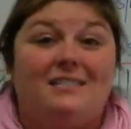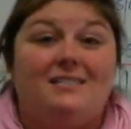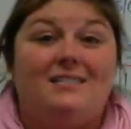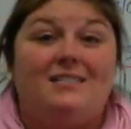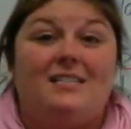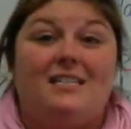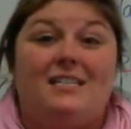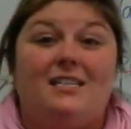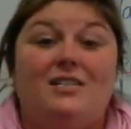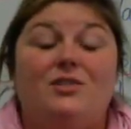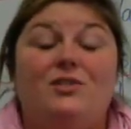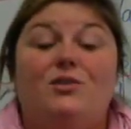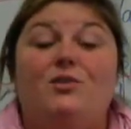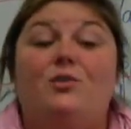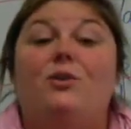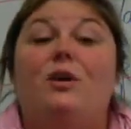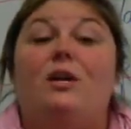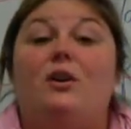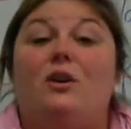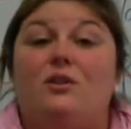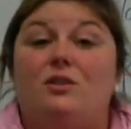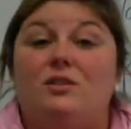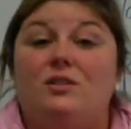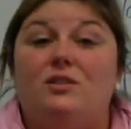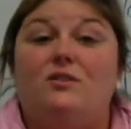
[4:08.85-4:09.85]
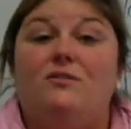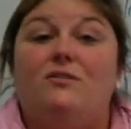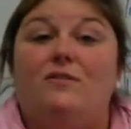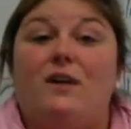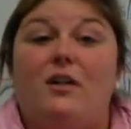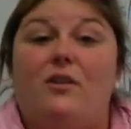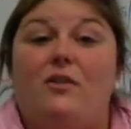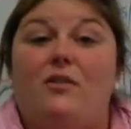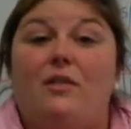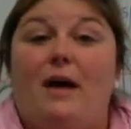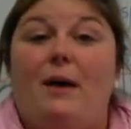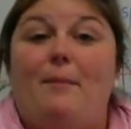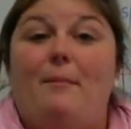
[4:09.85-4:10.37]
See? So you can also
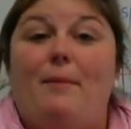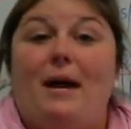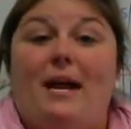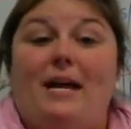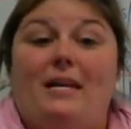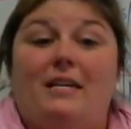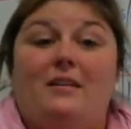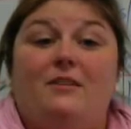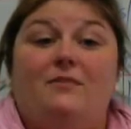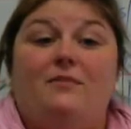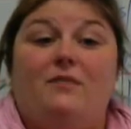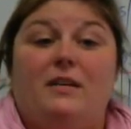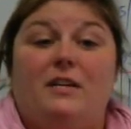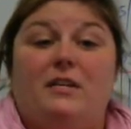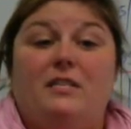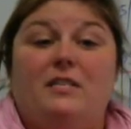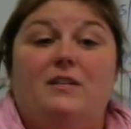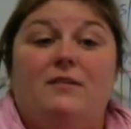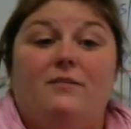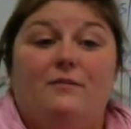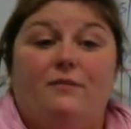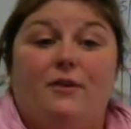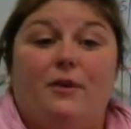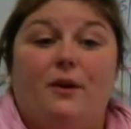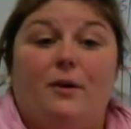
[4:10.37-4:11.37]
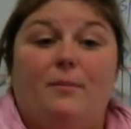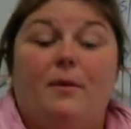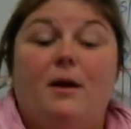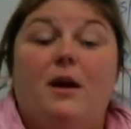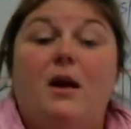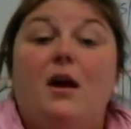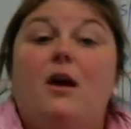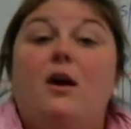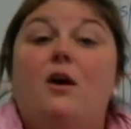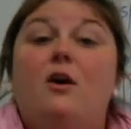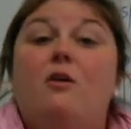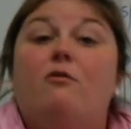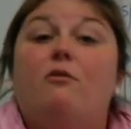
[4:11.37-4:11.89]
follow that by an infinitive verb.
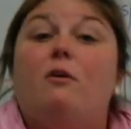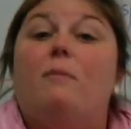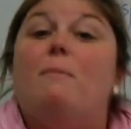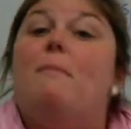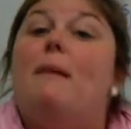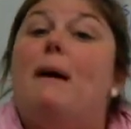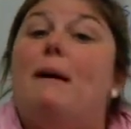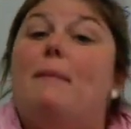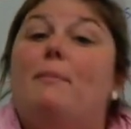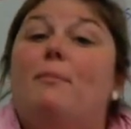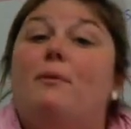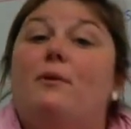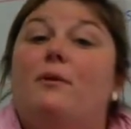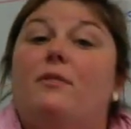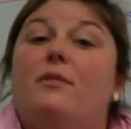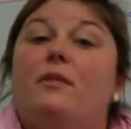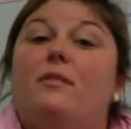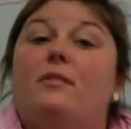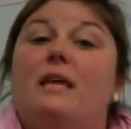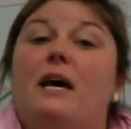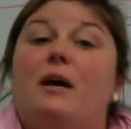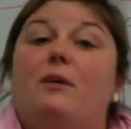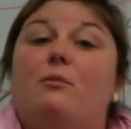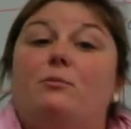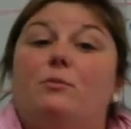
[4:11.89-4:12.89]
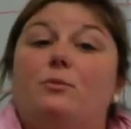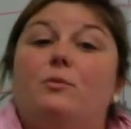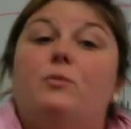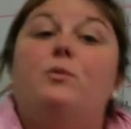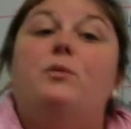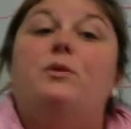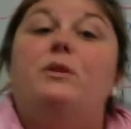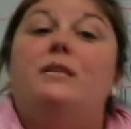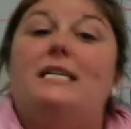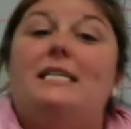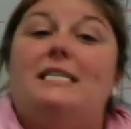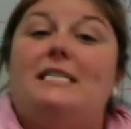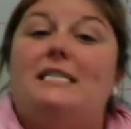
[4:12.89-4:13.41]
Remember that
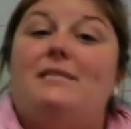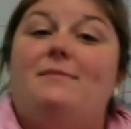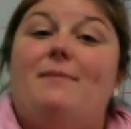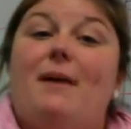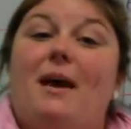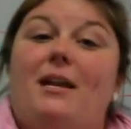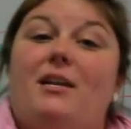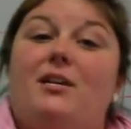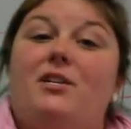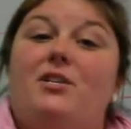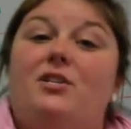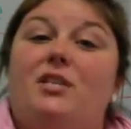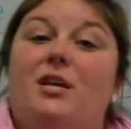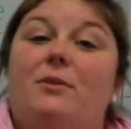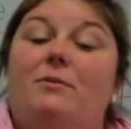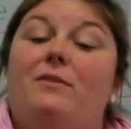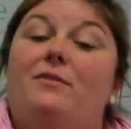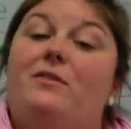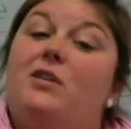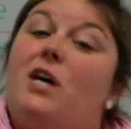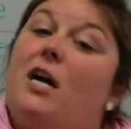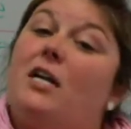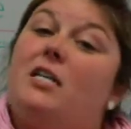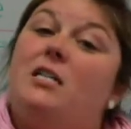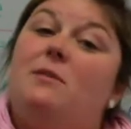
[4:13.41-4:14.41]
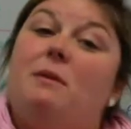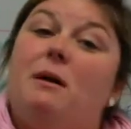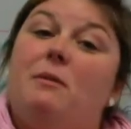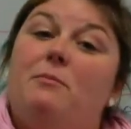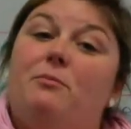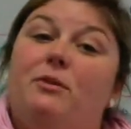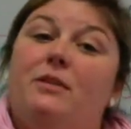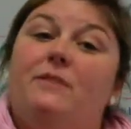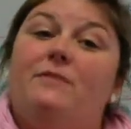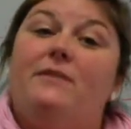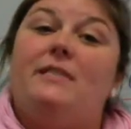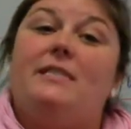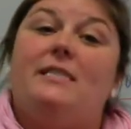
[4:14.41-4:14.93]
rule in Spanish that we've talked about
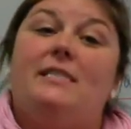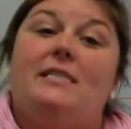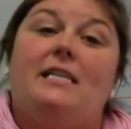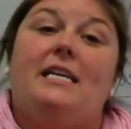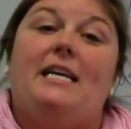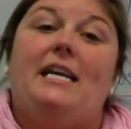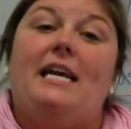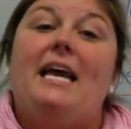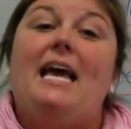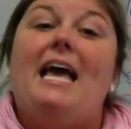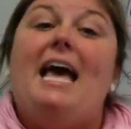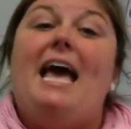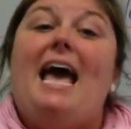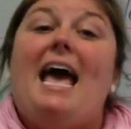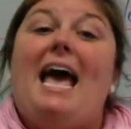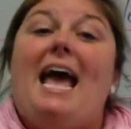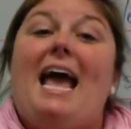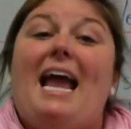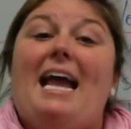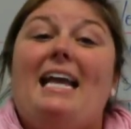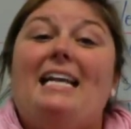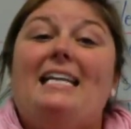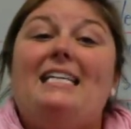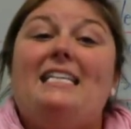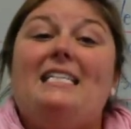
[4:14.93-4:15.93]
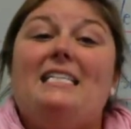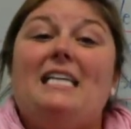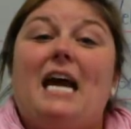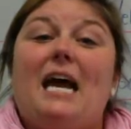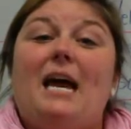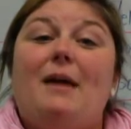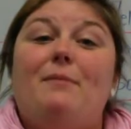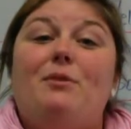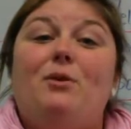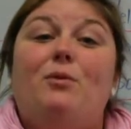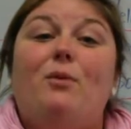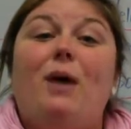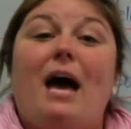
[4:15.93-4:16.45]
previously,
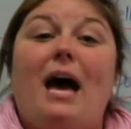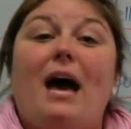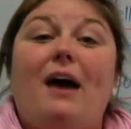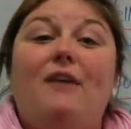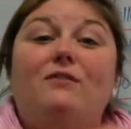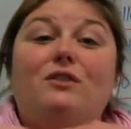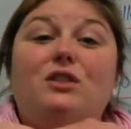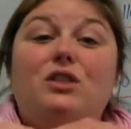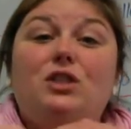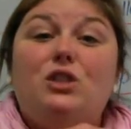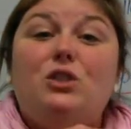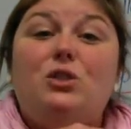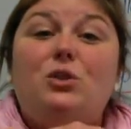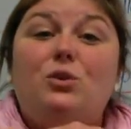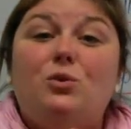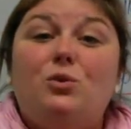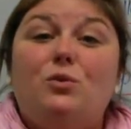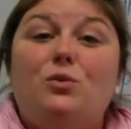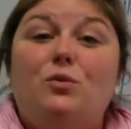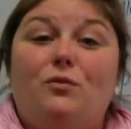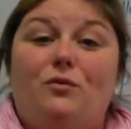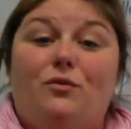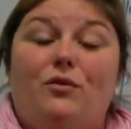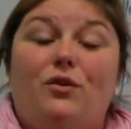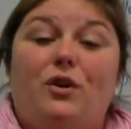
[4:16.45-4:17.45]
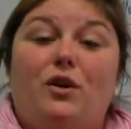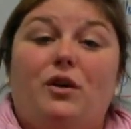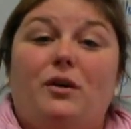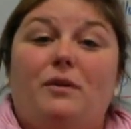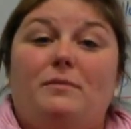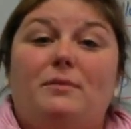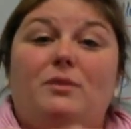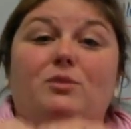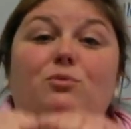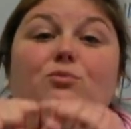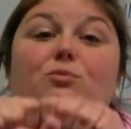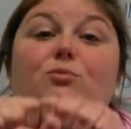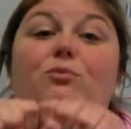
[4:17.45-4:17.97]
anytime you have two
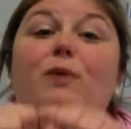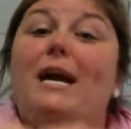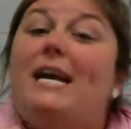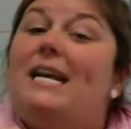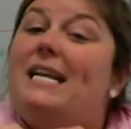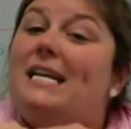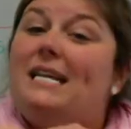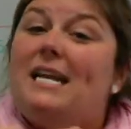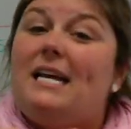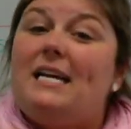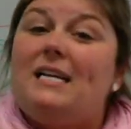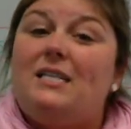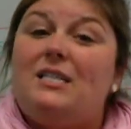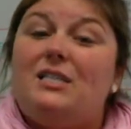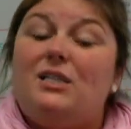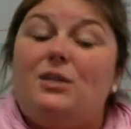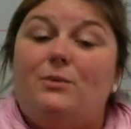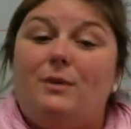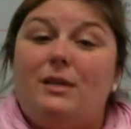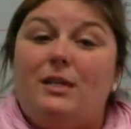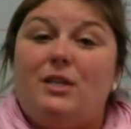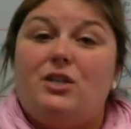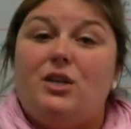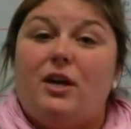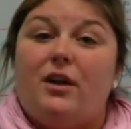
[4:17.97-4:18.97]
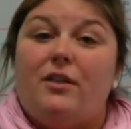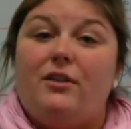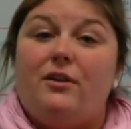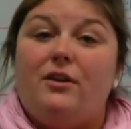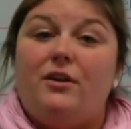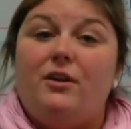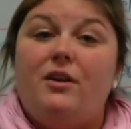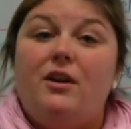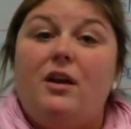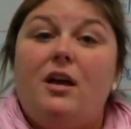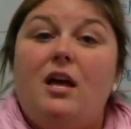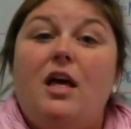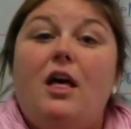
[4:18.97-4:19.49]
verbs right next to each
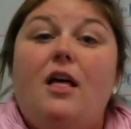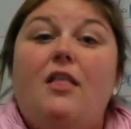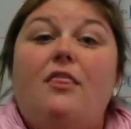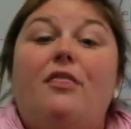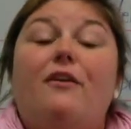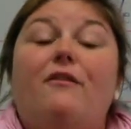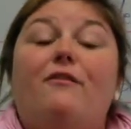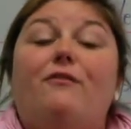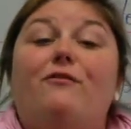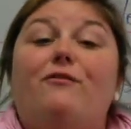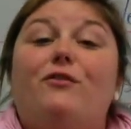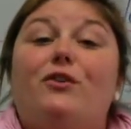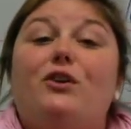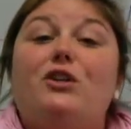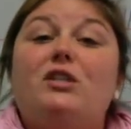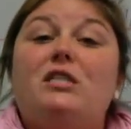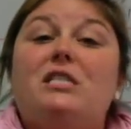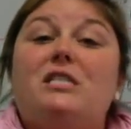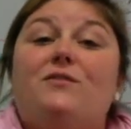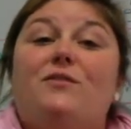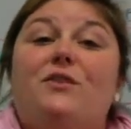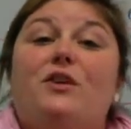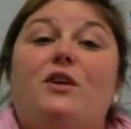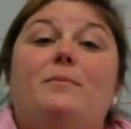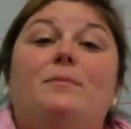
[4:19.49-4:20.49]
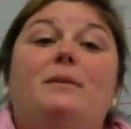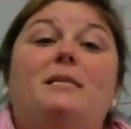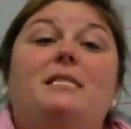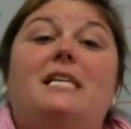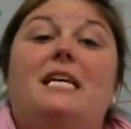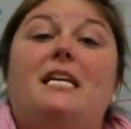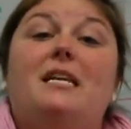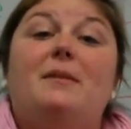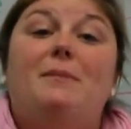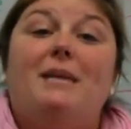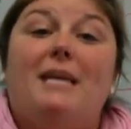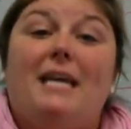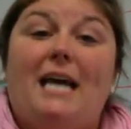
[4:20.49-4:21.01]
other, the first verb is
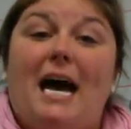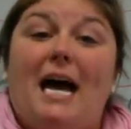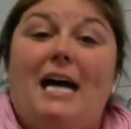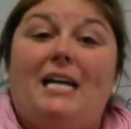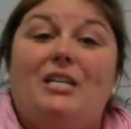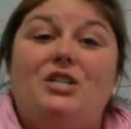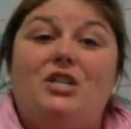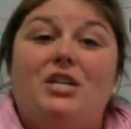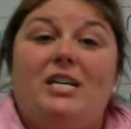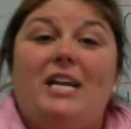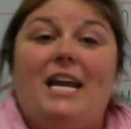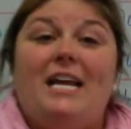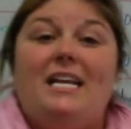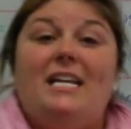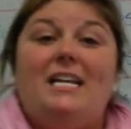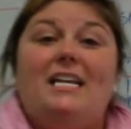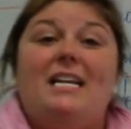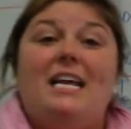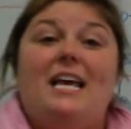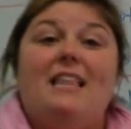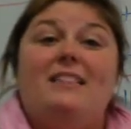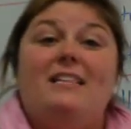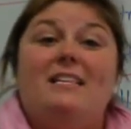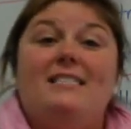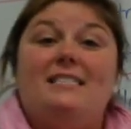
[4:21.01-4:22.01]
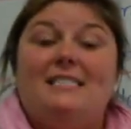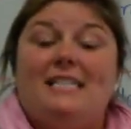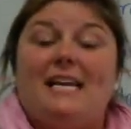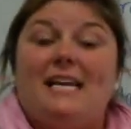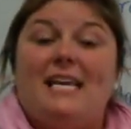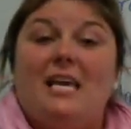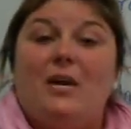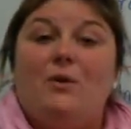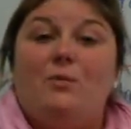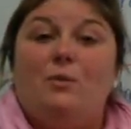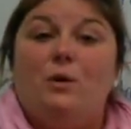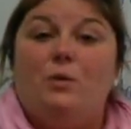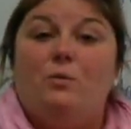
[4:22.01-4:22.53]
going to be conjugated and the
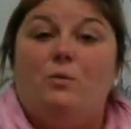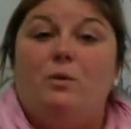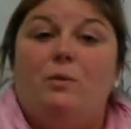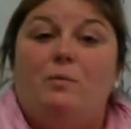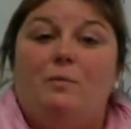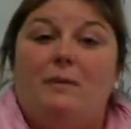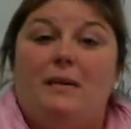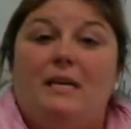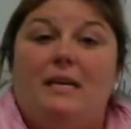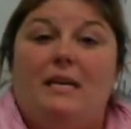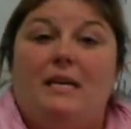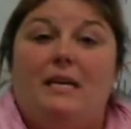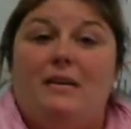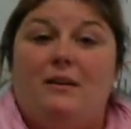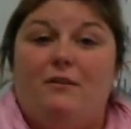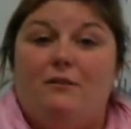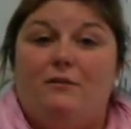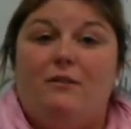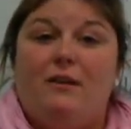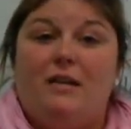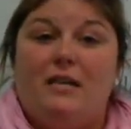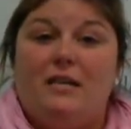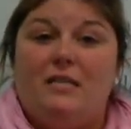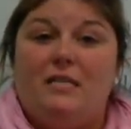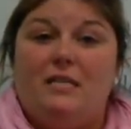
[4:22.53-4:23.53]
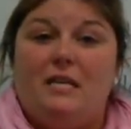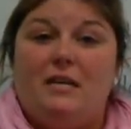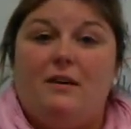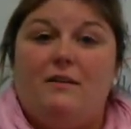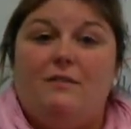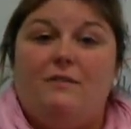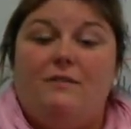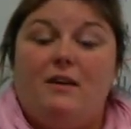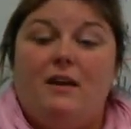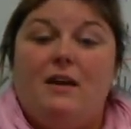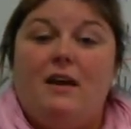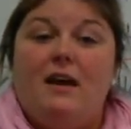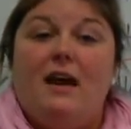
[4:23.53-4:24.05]
second one will be infinitive.
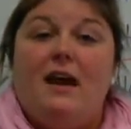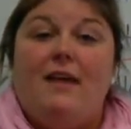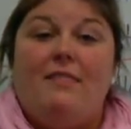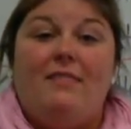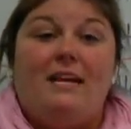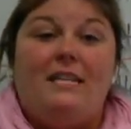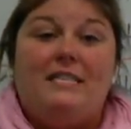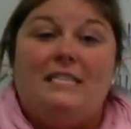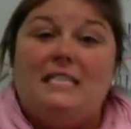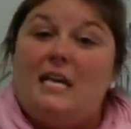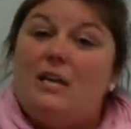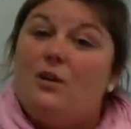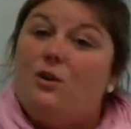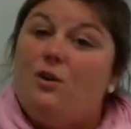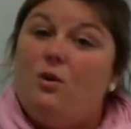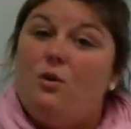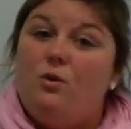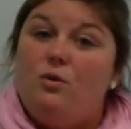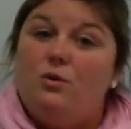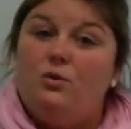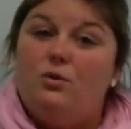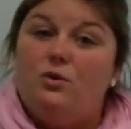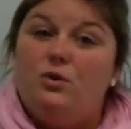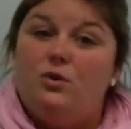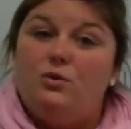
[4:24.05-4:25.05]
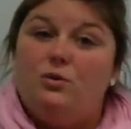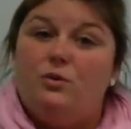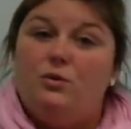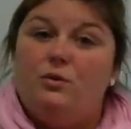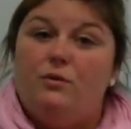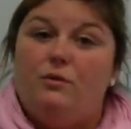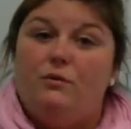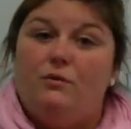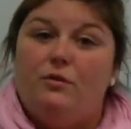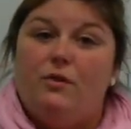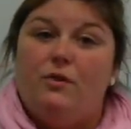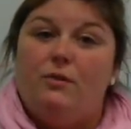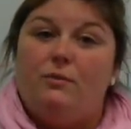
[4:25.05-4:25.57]
And that's going to hold true
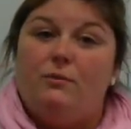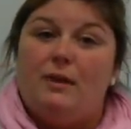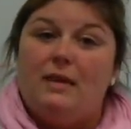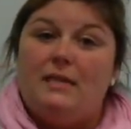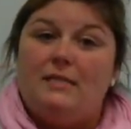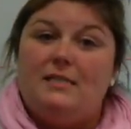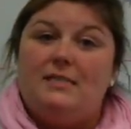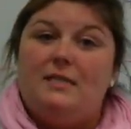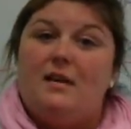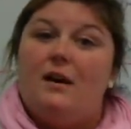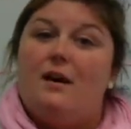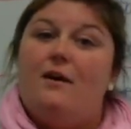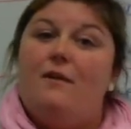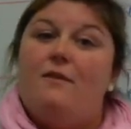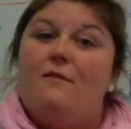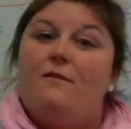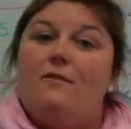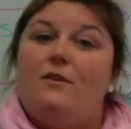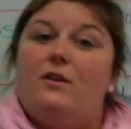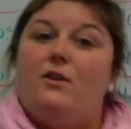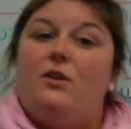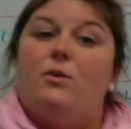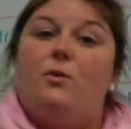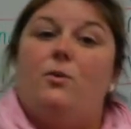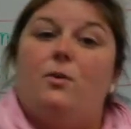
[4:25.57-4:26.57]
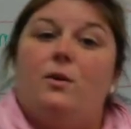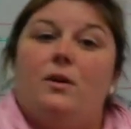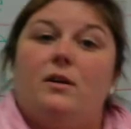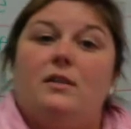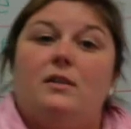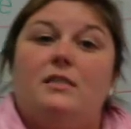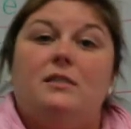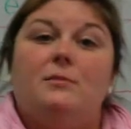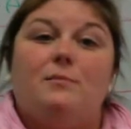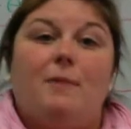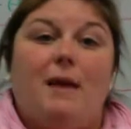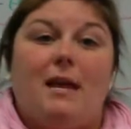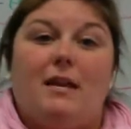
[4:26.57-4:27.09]
for the rest of your
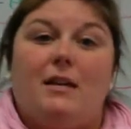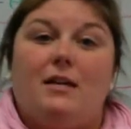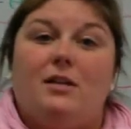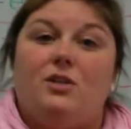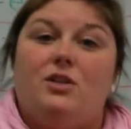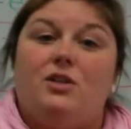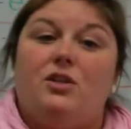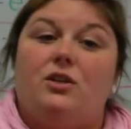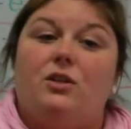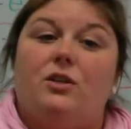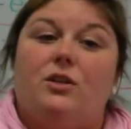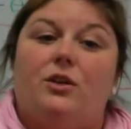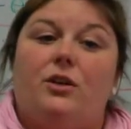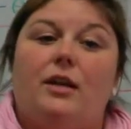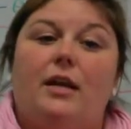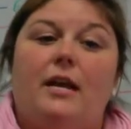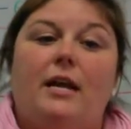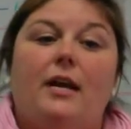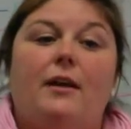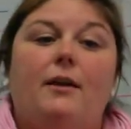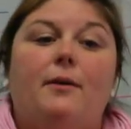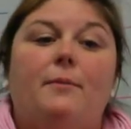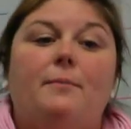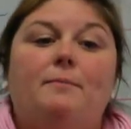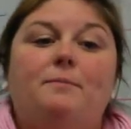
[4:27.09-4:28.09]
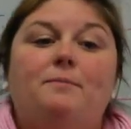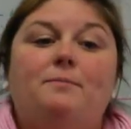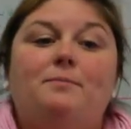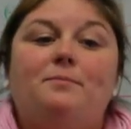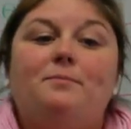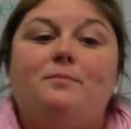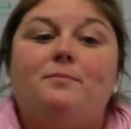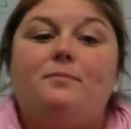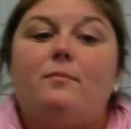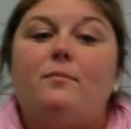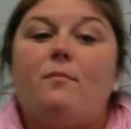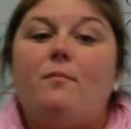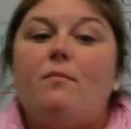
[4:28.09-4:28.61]
Spanish learning.
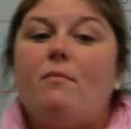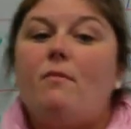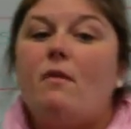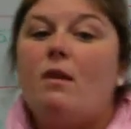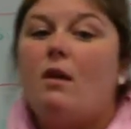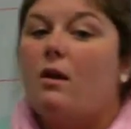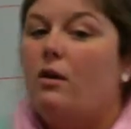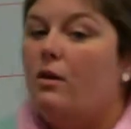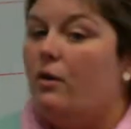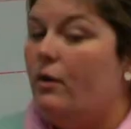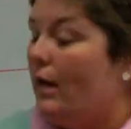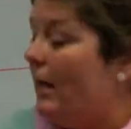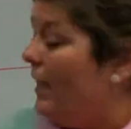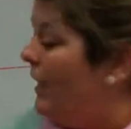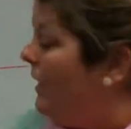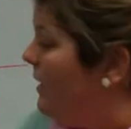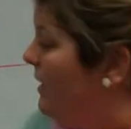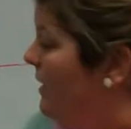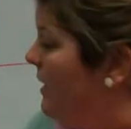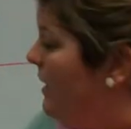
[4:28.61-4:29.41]
Okay.